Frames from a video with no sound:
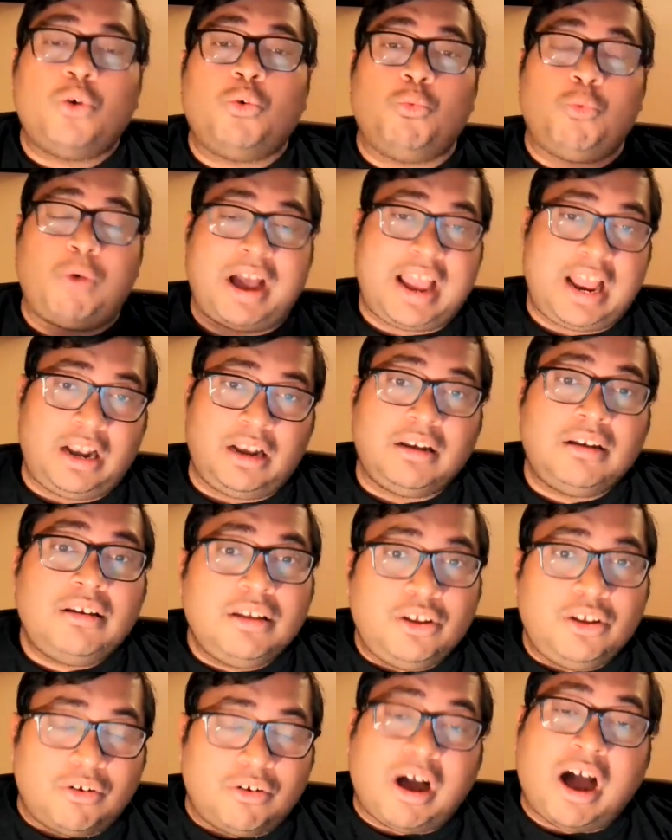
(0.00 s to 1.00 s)
while
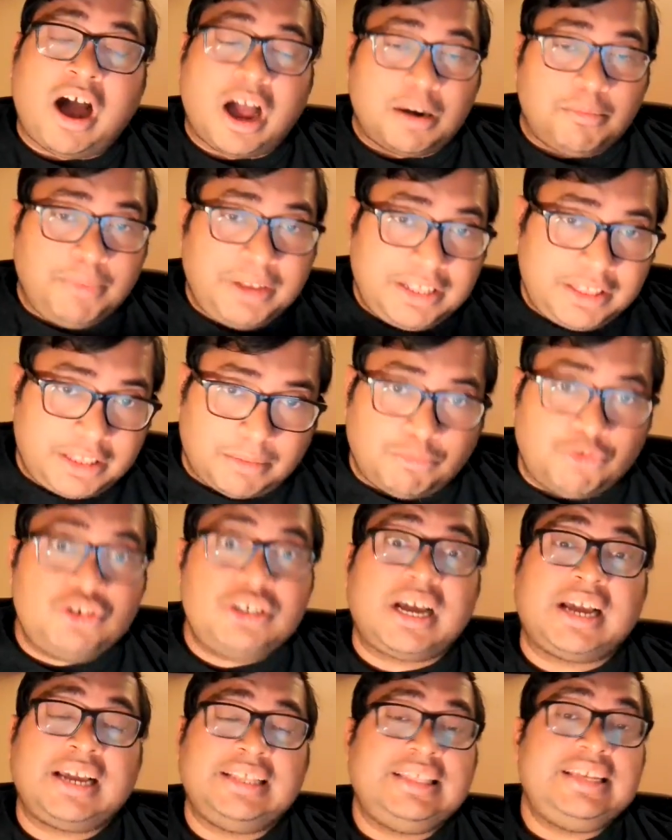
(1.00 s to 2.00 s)
arming the
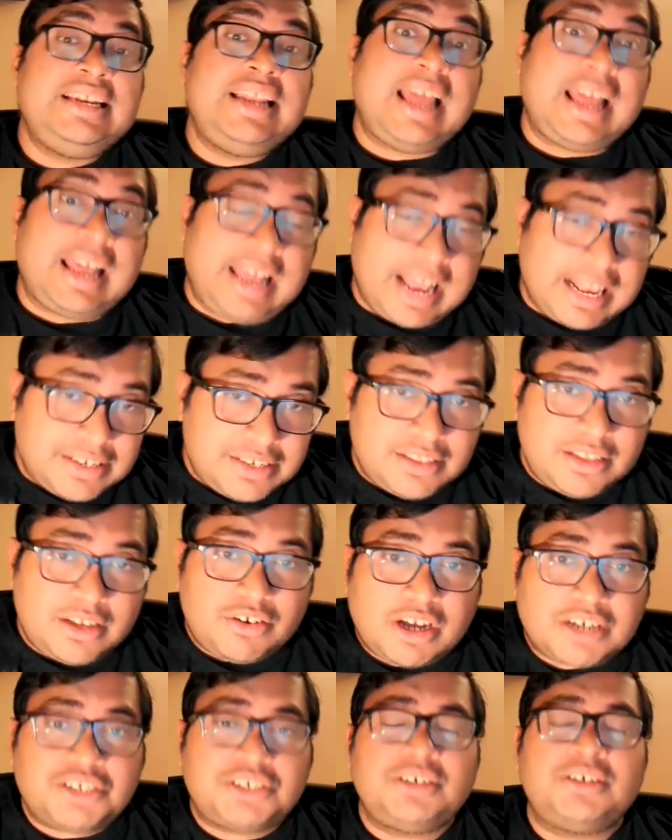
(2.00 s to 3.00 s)
Mujahideen against the
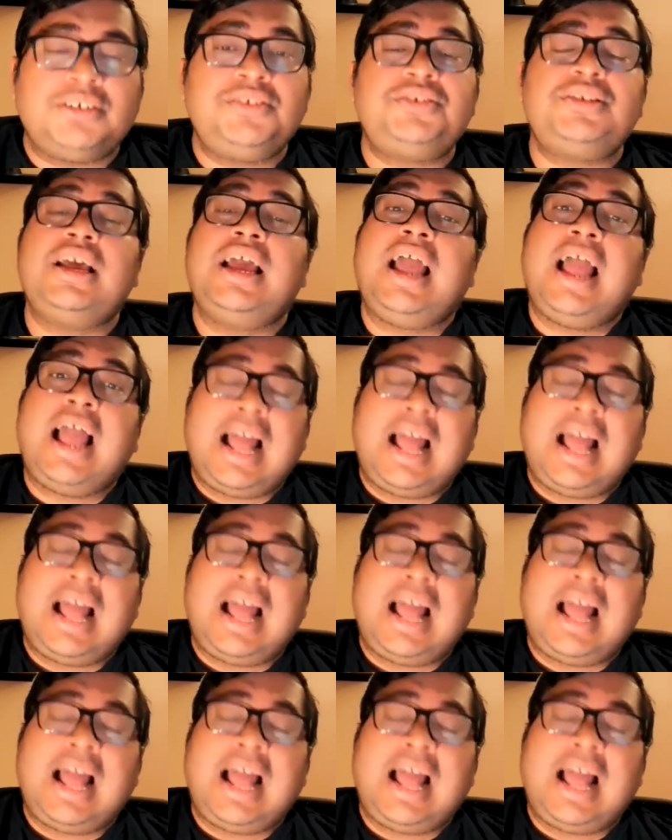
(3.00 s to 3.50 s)
Russians,